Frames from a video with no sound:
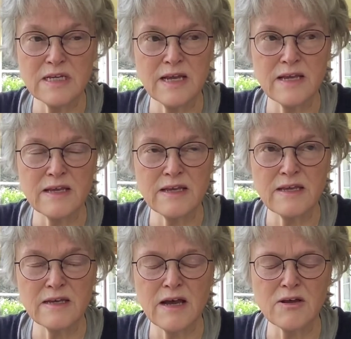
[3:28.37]
And
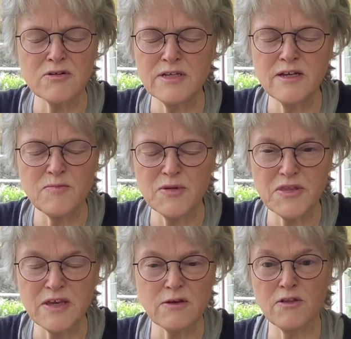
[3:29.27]
I couldn't help but
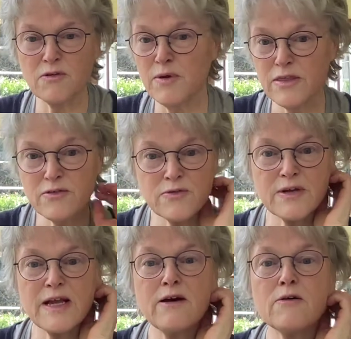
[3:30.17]
think all the way through
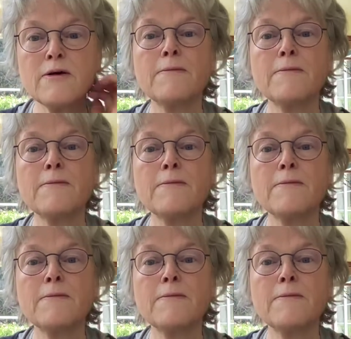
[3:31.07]
it how